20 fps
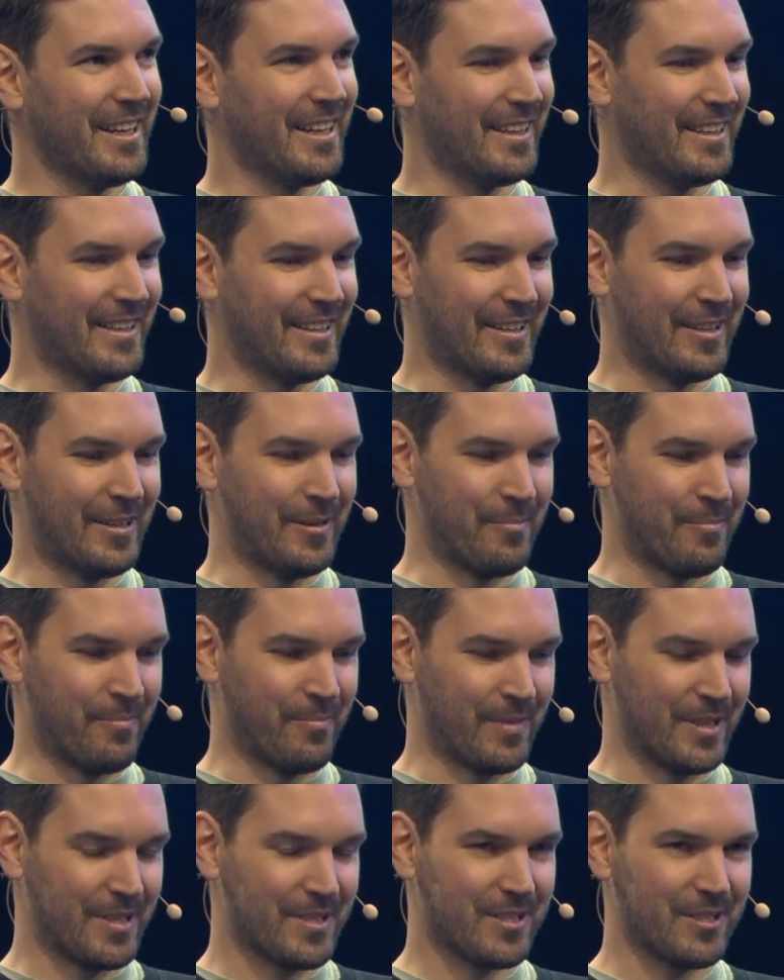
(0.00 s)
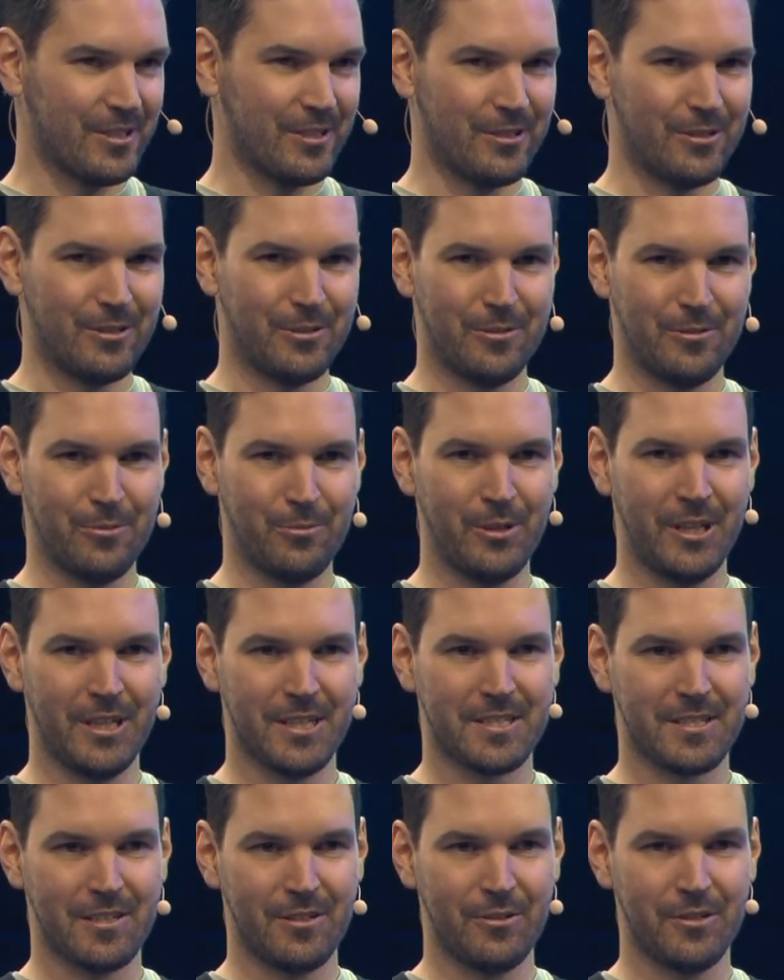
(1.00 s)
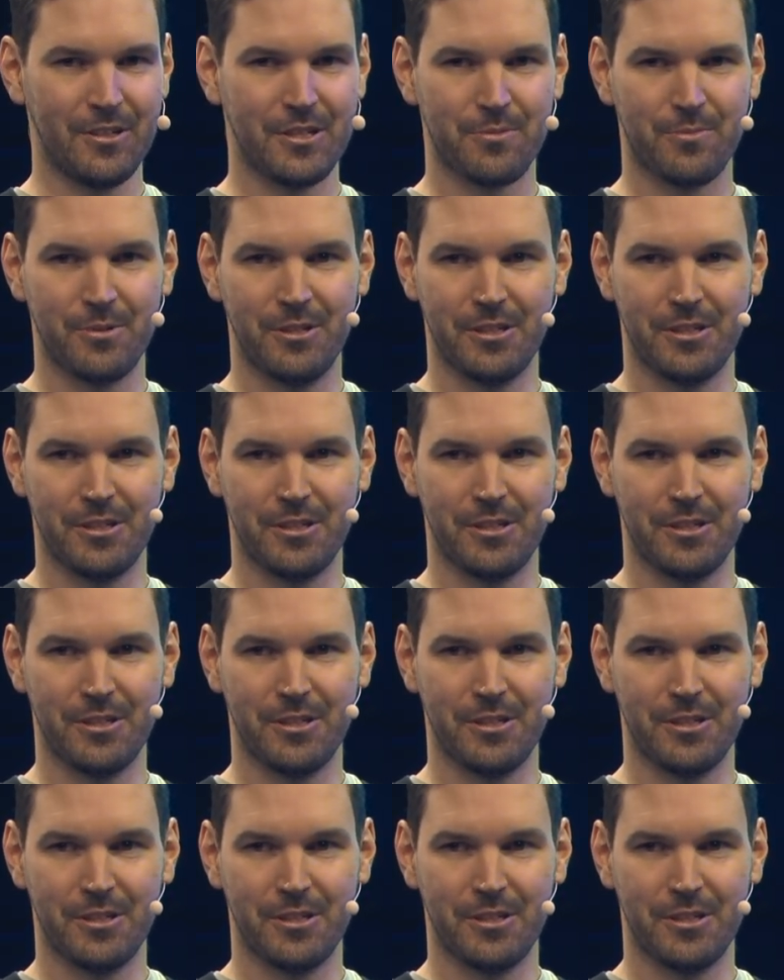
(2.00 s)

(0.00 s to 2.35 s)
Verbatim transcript: Um, so we at Celonis,